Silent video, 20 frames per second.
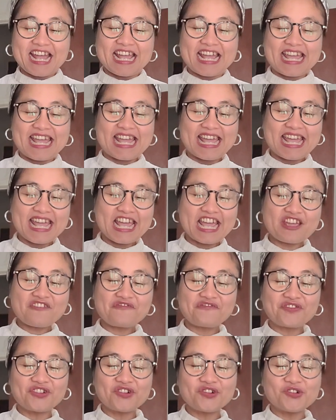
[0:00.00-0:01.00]
He
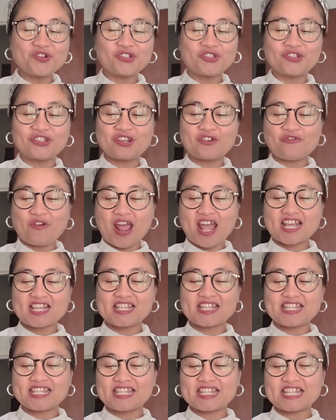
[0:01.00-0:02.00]
flew to the
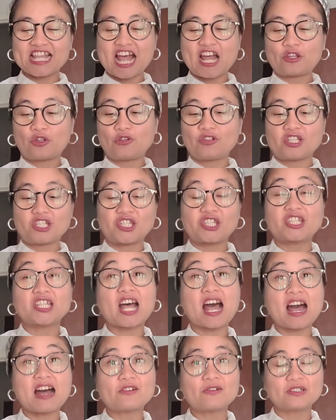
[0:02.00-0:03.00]
west, to the
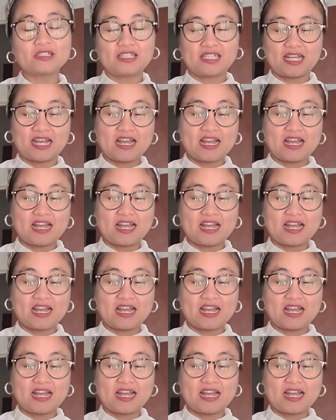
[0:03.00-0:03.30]
south.